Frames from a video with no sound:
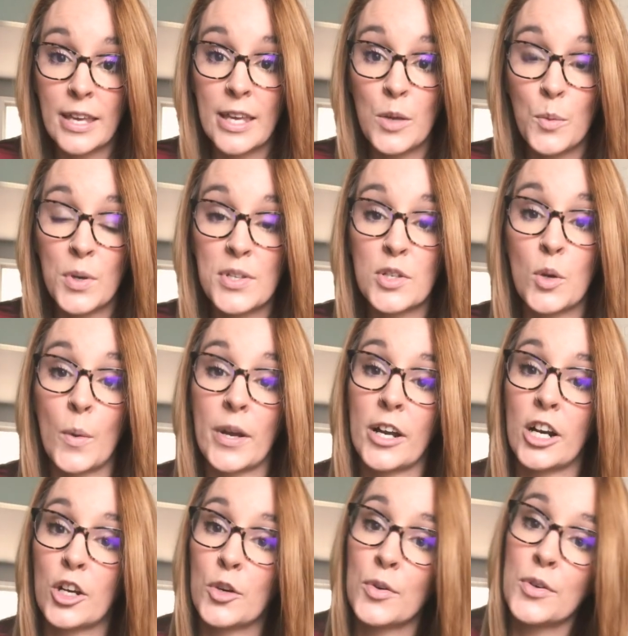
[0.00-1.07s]
he was going
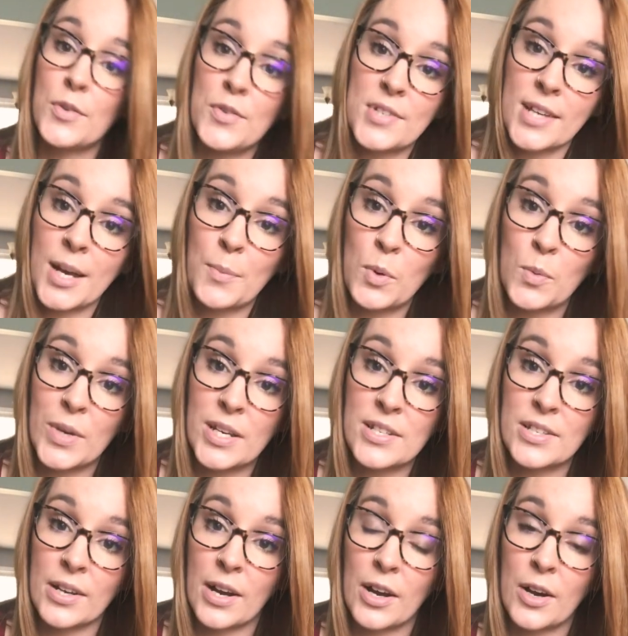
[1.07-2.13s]
on a cruise a couple
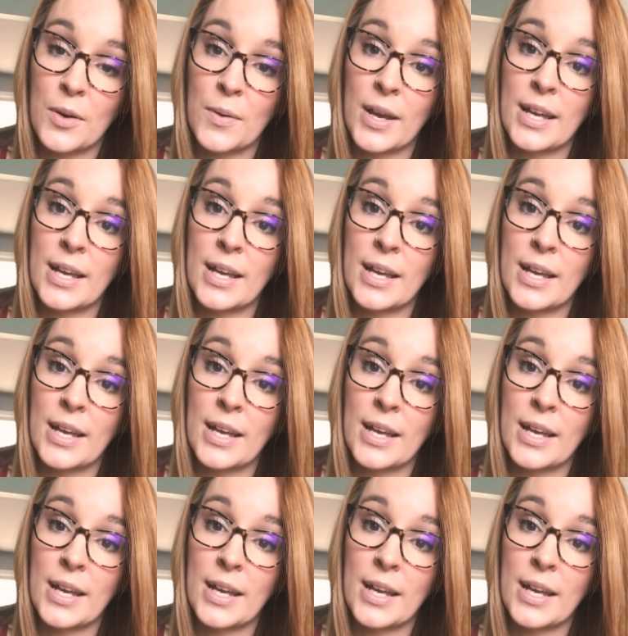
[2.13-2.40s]
weeks ago